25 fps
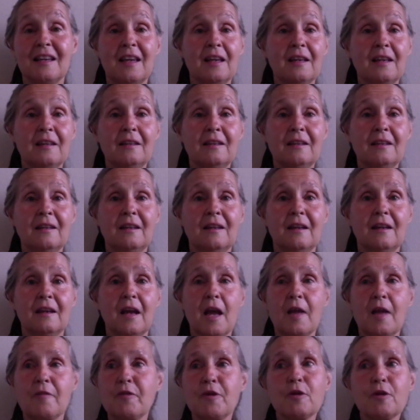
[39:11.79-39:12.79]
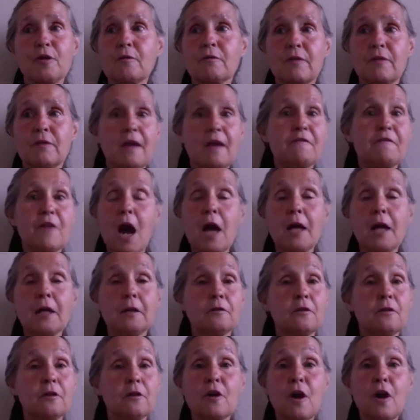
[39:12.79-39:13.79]
And they've got it
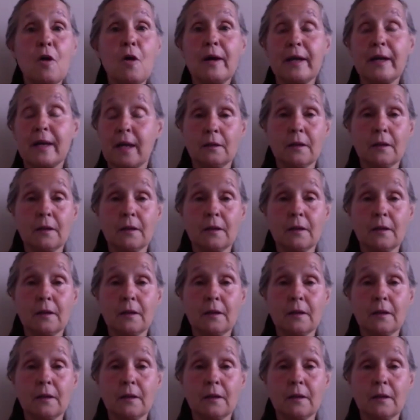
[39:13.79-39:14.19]
and they're going.